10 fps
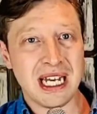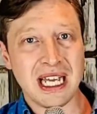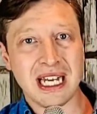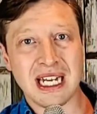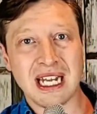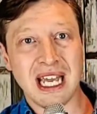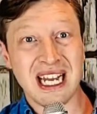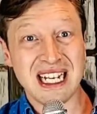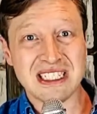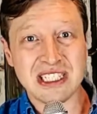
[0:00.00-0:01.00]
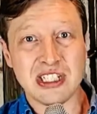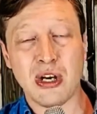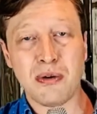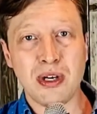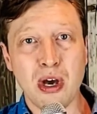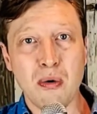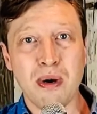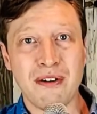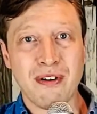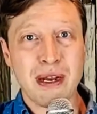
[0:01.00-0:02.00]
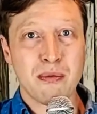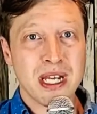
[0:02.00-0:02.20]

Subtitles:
and I just don't know if I